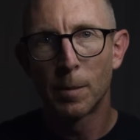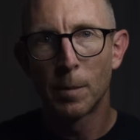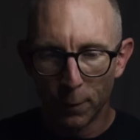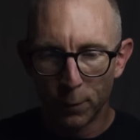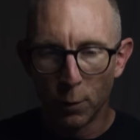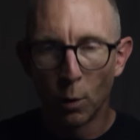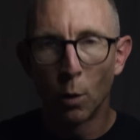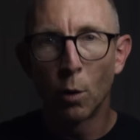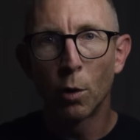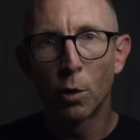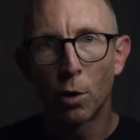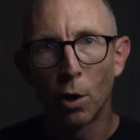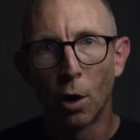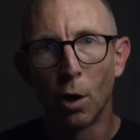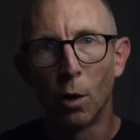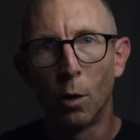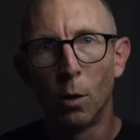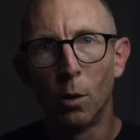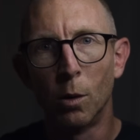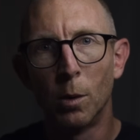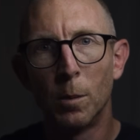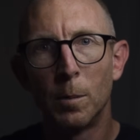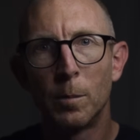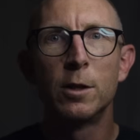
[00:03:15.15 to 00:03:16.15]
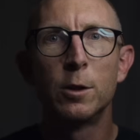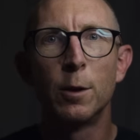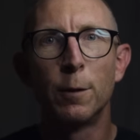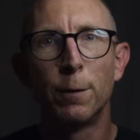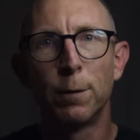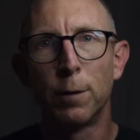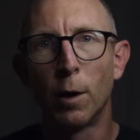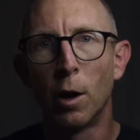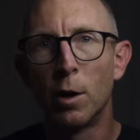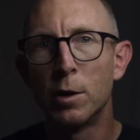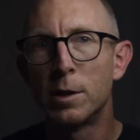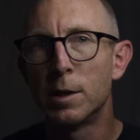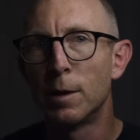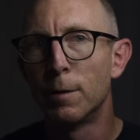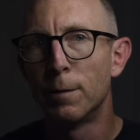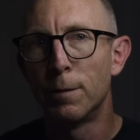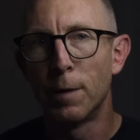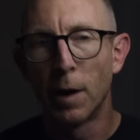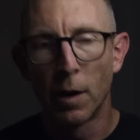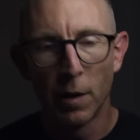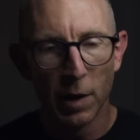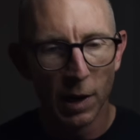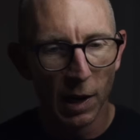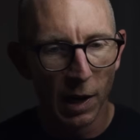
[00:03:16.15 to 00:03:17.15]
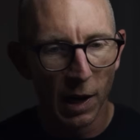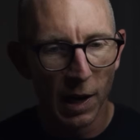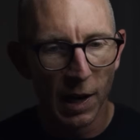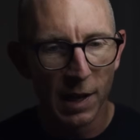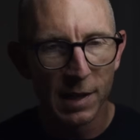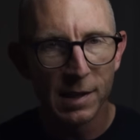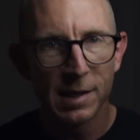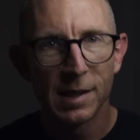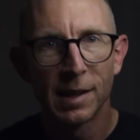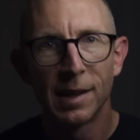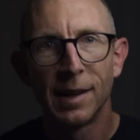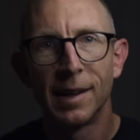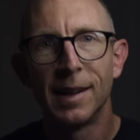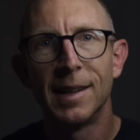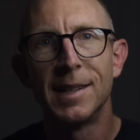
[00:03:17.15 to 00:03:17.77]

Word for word: If your goal is to float in very light,